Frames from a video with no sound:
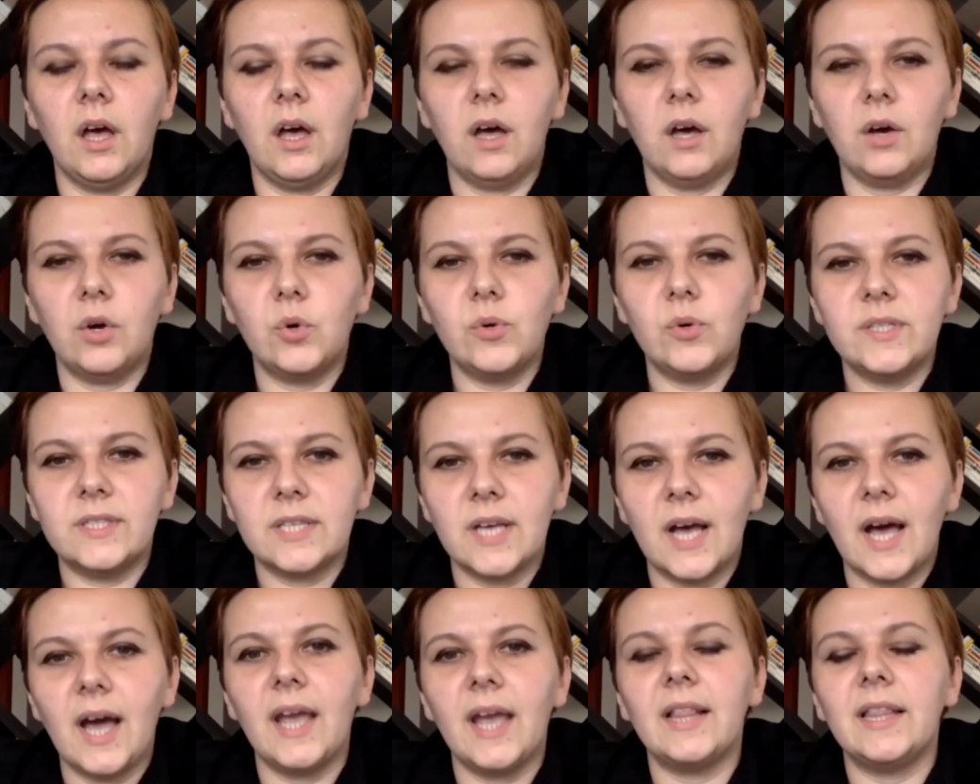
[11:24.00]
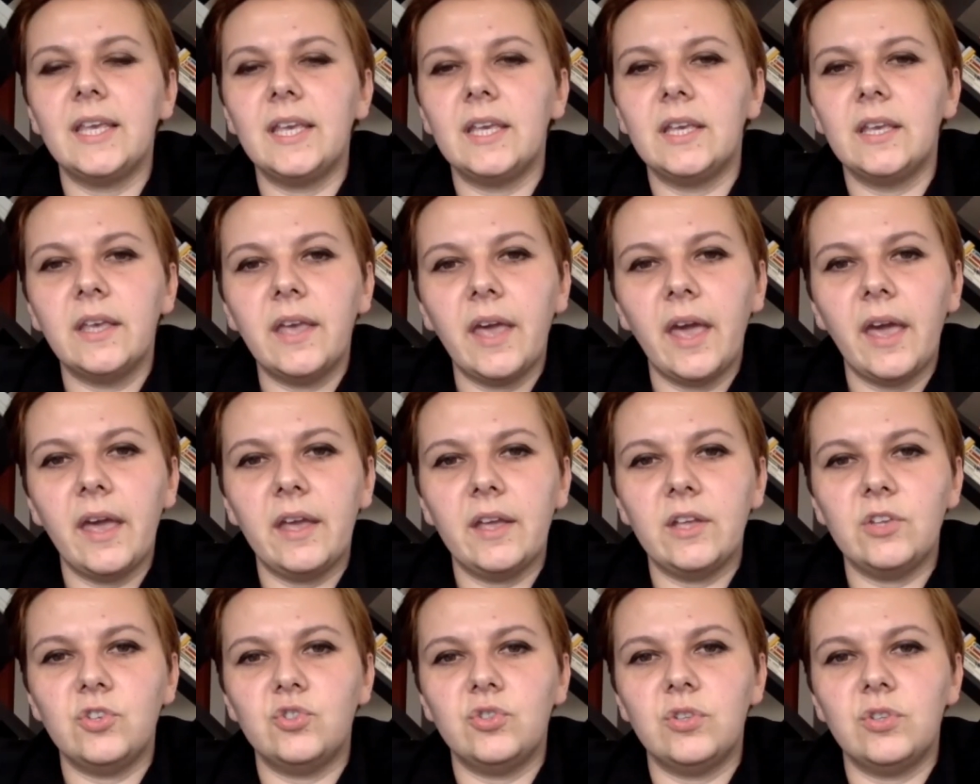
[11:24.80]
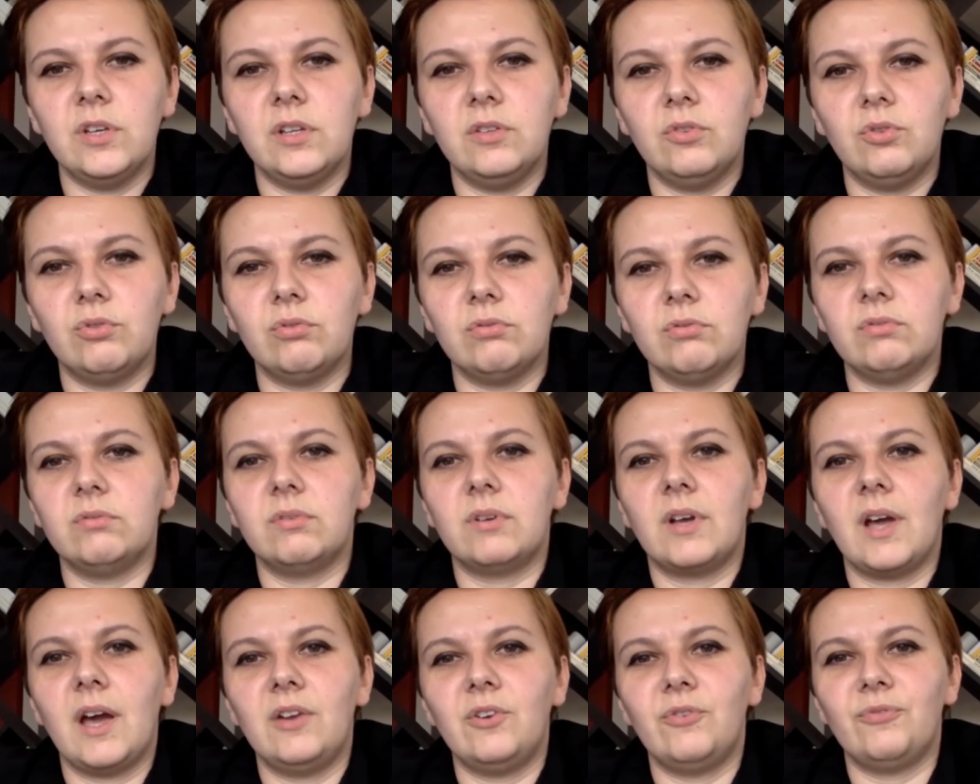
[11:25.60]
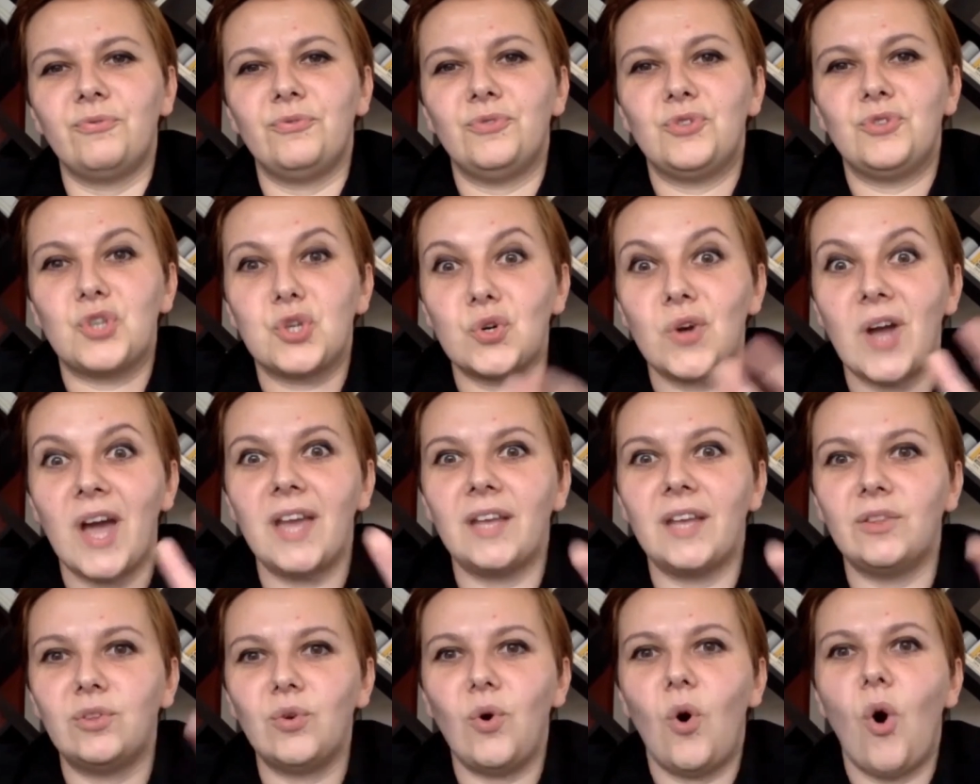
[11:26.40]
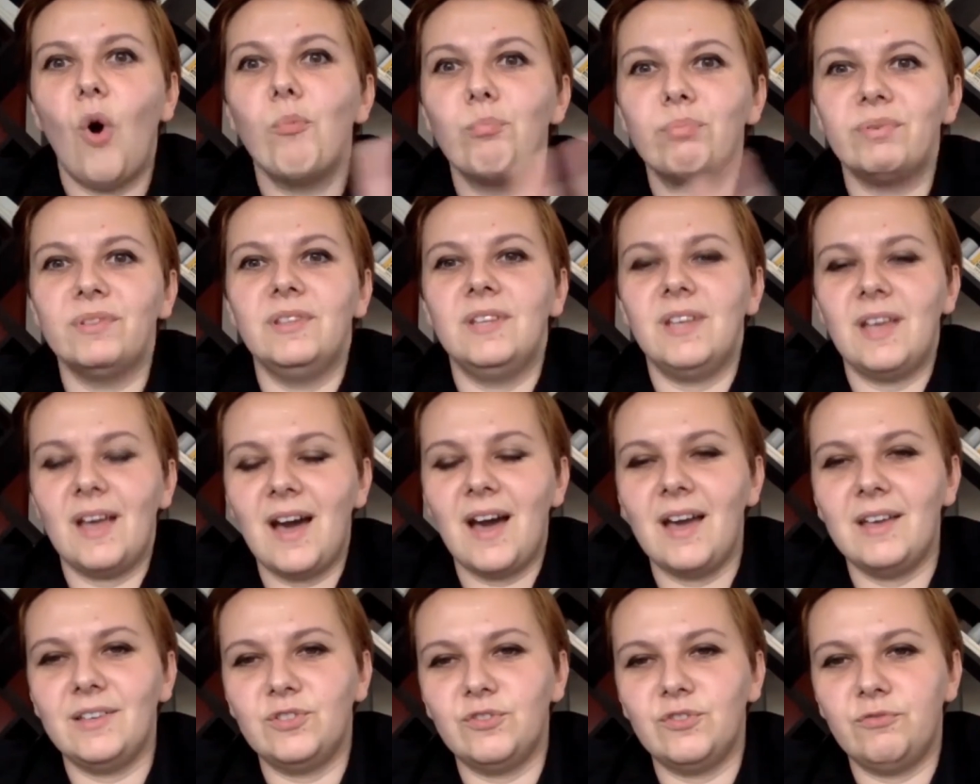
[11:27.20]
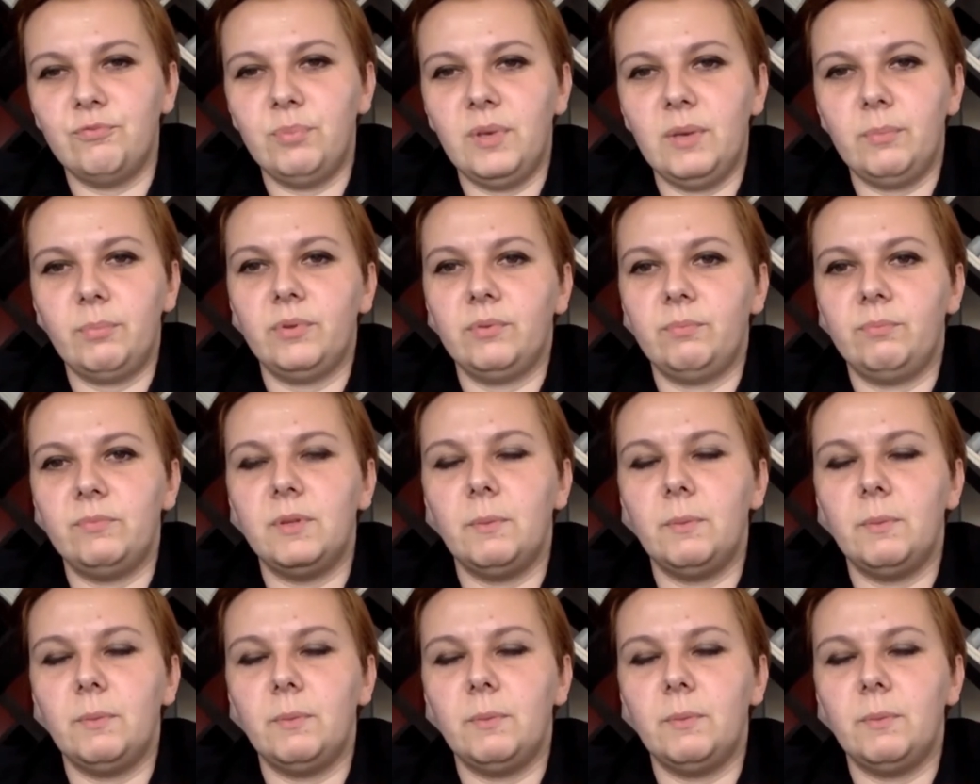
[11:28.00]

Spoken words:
who is highly engaged into kind of trying to open the eyes of people,